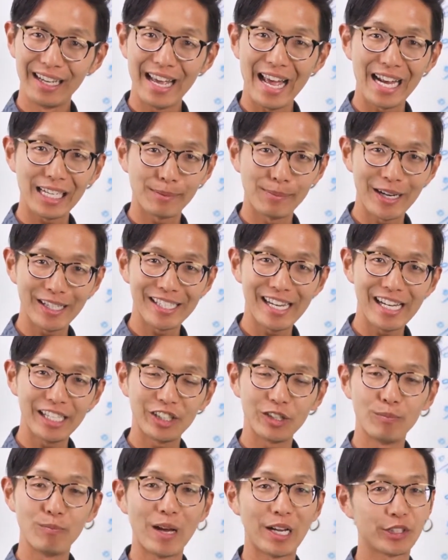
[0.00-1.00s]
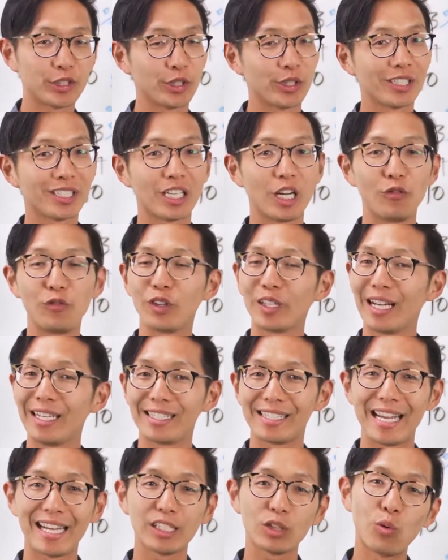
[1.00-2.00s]
expectation, measure yourself
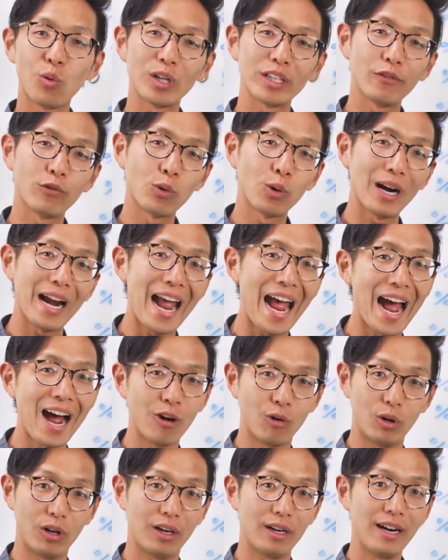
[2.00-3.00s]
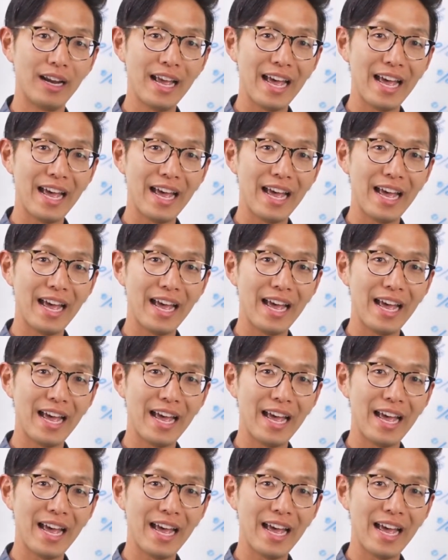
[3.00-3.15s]
against that 24-hour